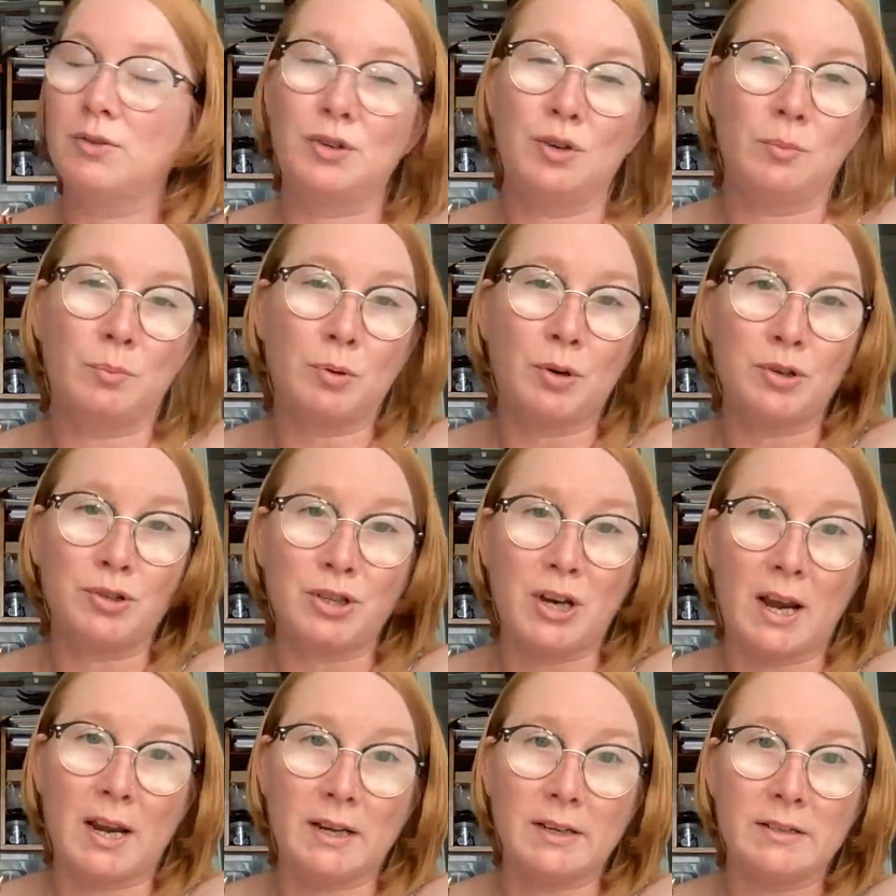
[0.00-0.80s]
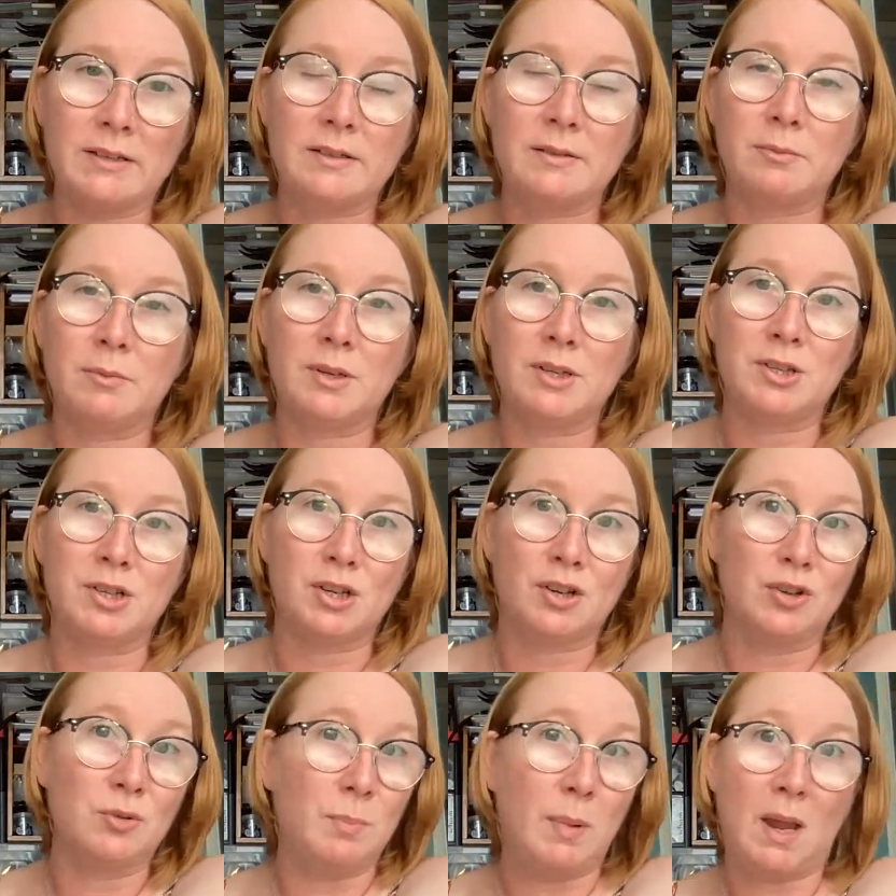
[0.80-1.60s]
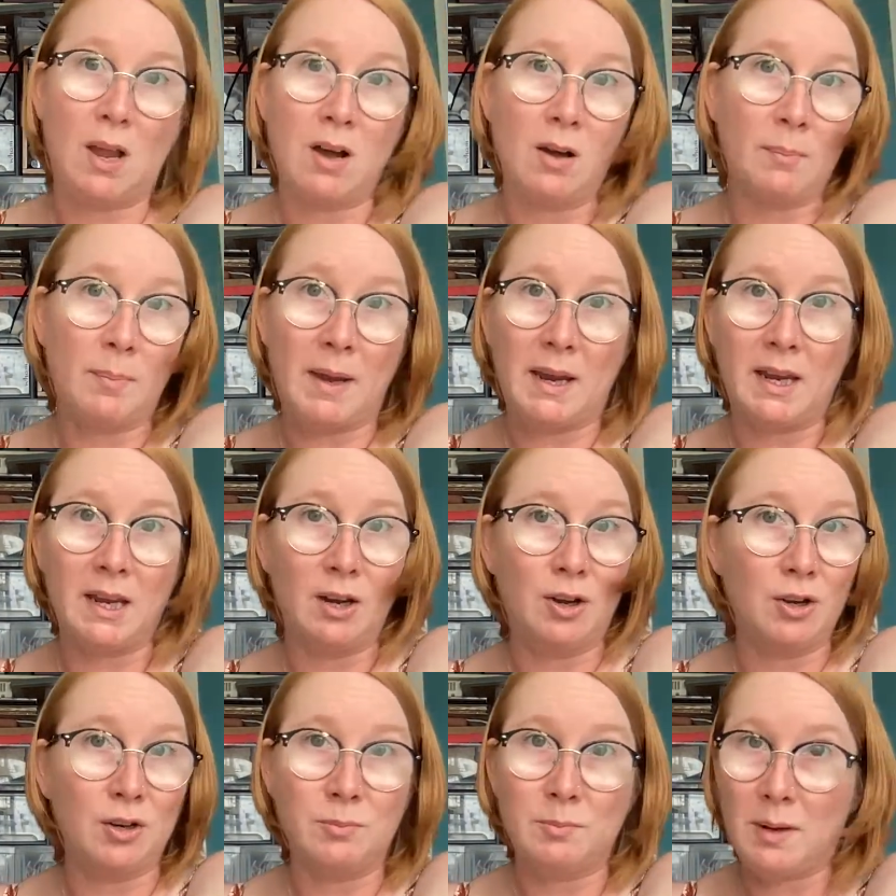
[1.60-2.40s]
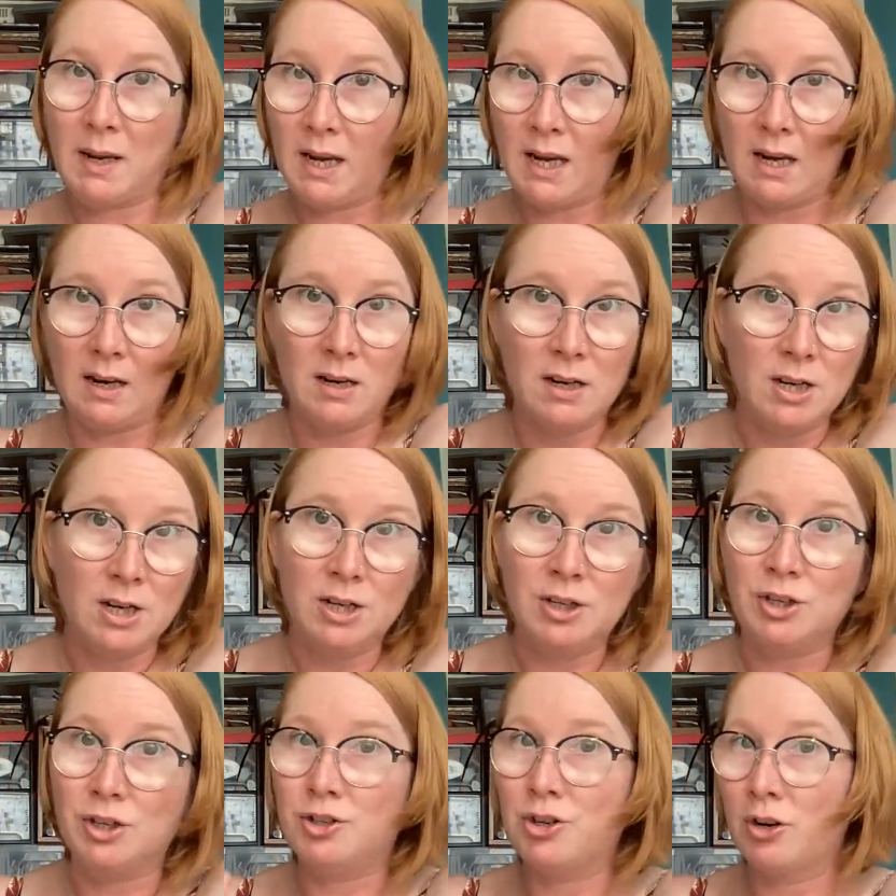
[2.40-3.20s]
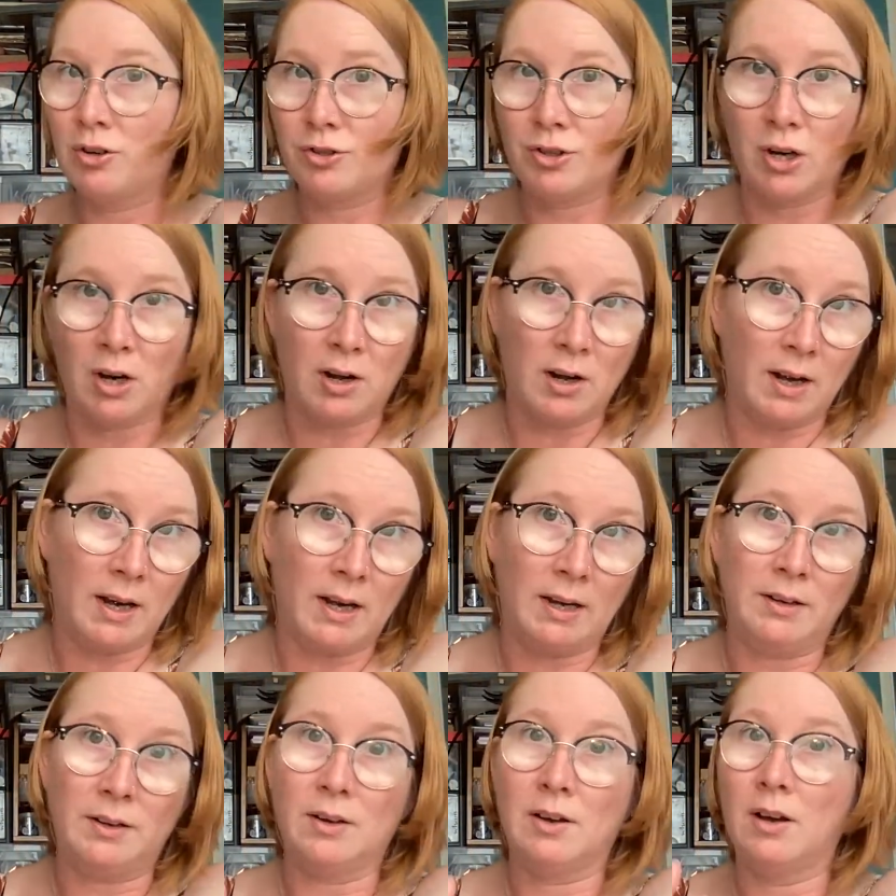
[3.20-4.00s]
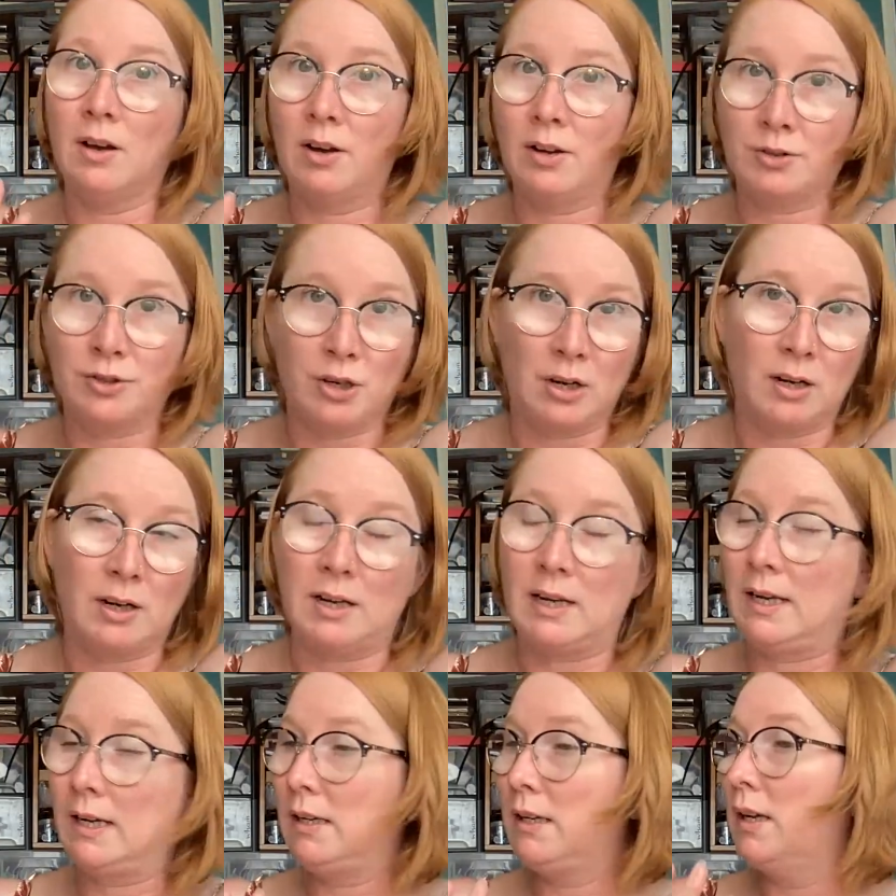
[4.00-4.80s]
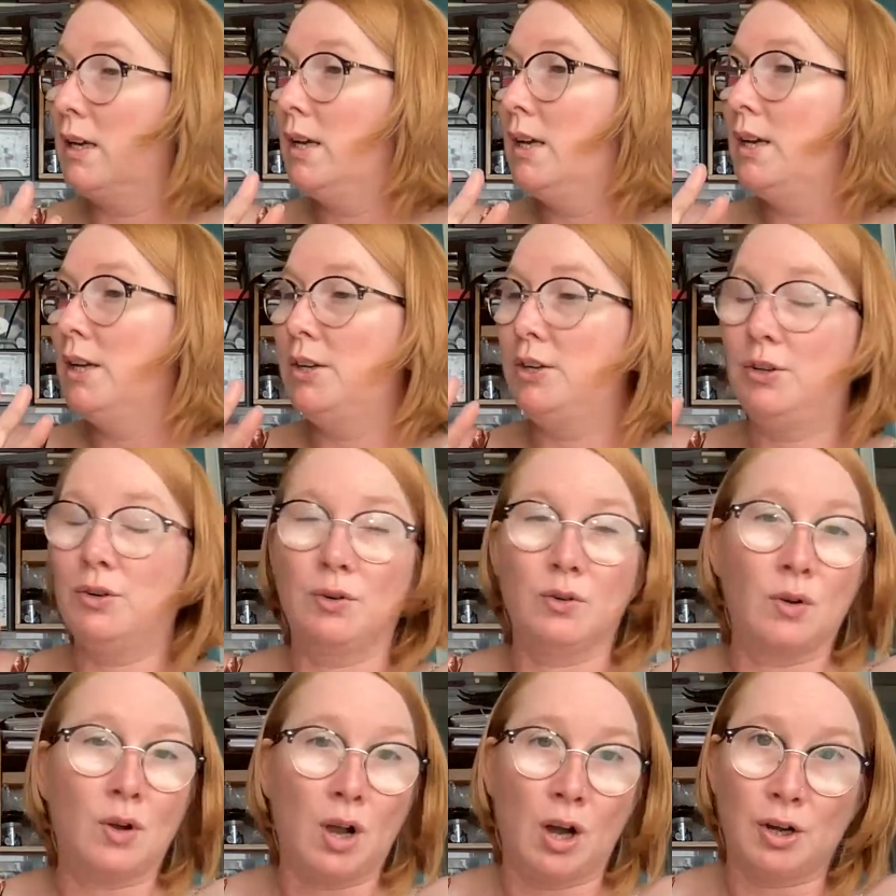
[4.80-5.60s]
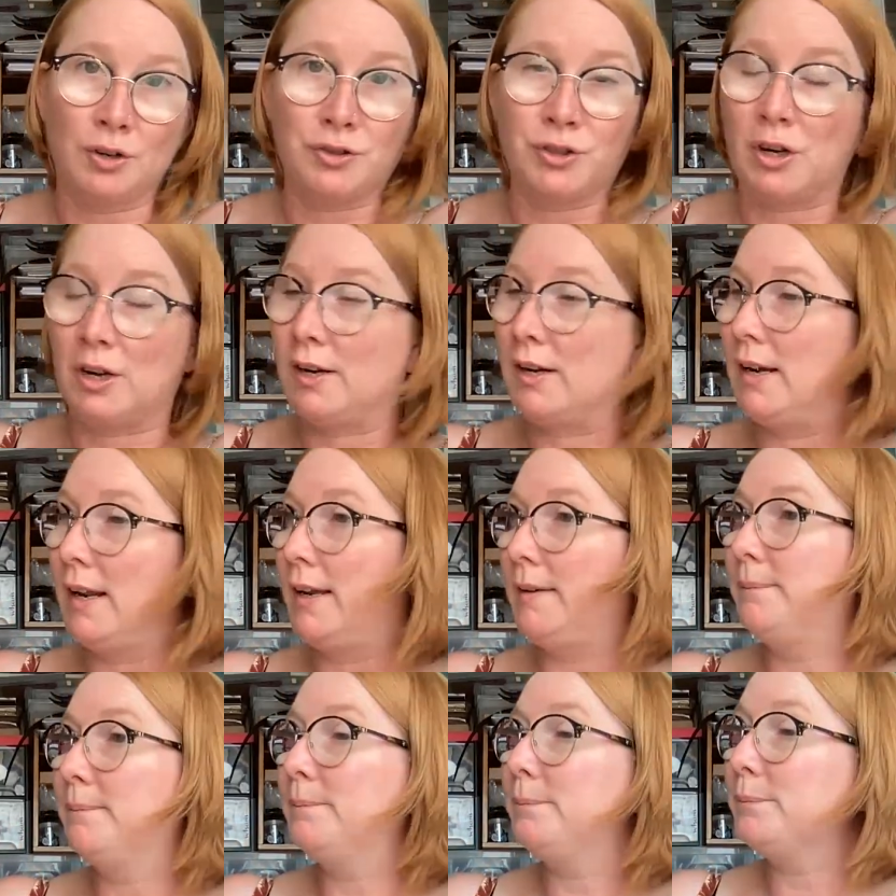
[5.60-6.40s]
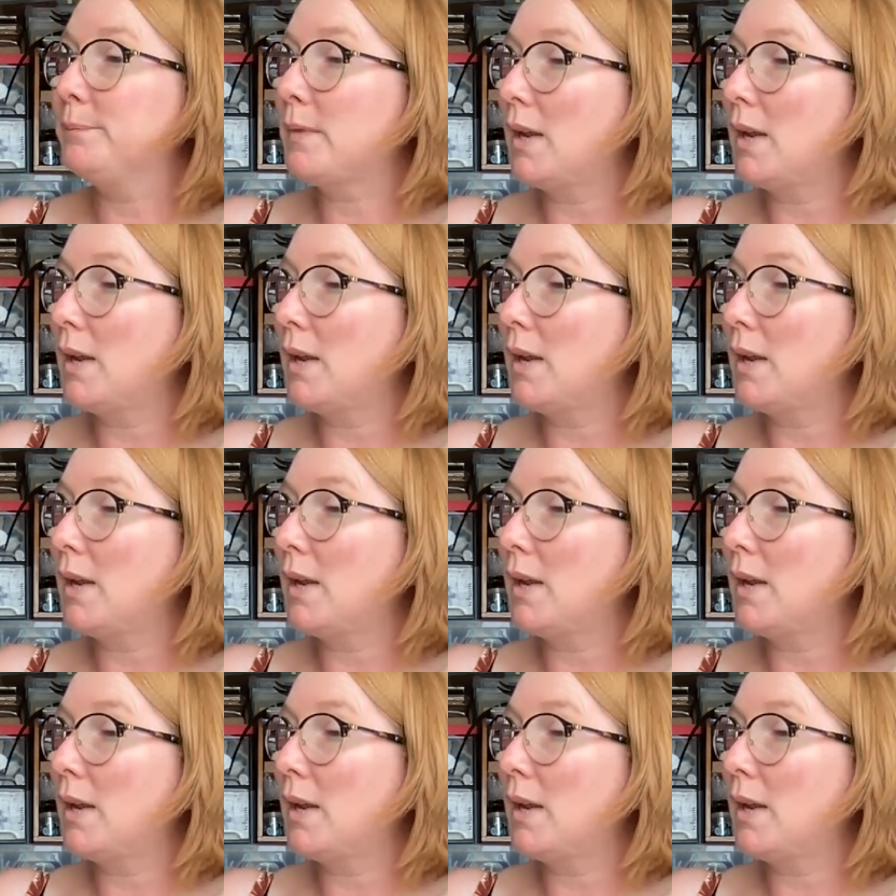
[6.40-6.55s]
on your projects, which could be card making, could be your junk journaling, your art journaling, your card journaling.